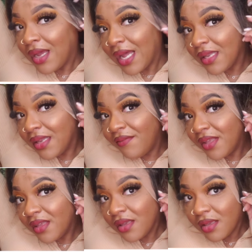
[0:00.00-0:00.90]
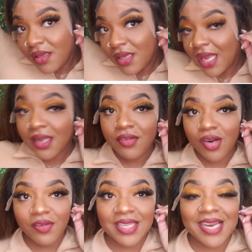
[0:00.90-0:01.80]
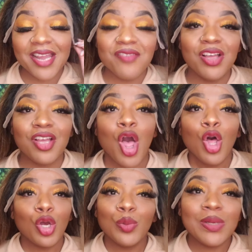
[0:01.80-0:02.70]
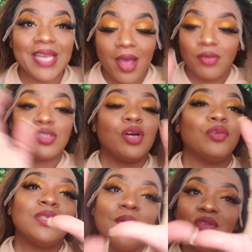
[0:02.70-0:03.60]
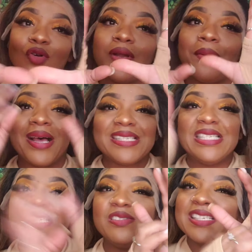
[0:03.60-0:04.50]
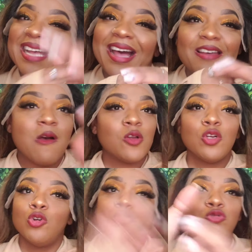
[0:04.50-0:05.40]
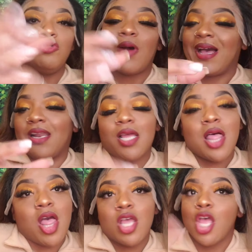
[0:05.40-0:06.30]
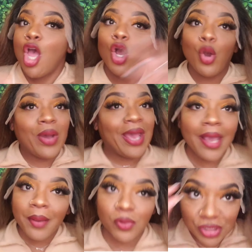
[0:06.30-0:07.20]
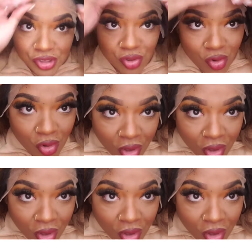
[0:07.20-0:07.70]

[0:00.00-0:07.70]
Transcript: I love it. I love it already, and I didn't even glue it down. So let me roll up my sleeves because I gotta, you know, I gotta go ham on this joint.